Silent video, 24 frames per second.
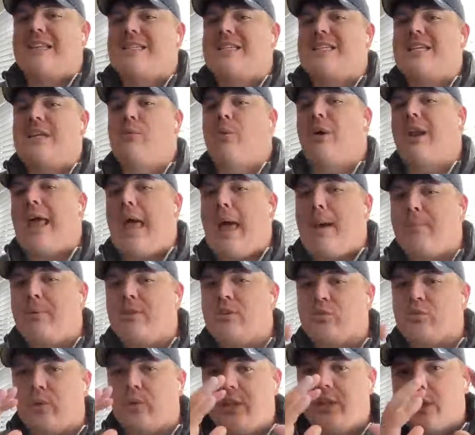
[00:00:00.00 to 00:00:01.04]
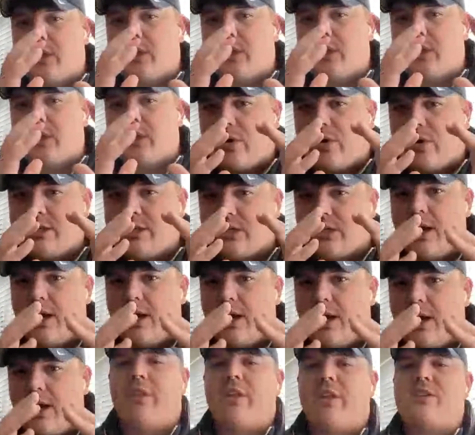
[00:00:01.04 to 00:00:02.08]
Let's see what happens when the constraints
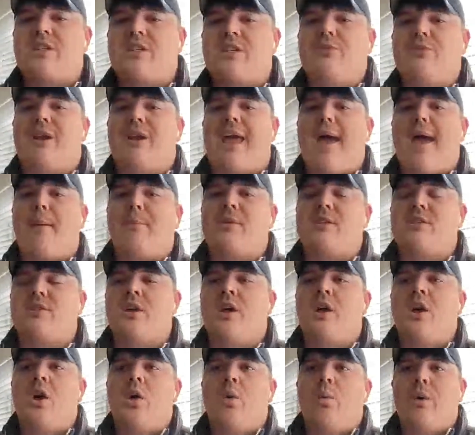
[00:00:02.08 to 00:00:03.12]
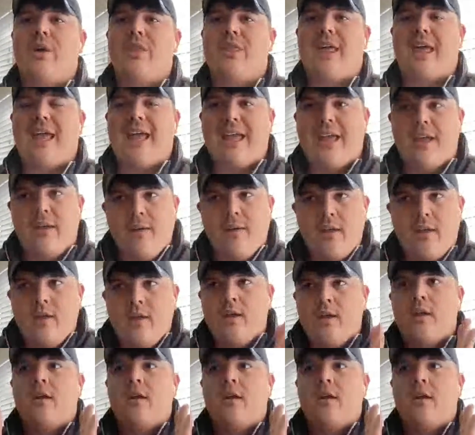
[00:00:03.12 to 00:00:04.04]
come on. Let's see what happens when they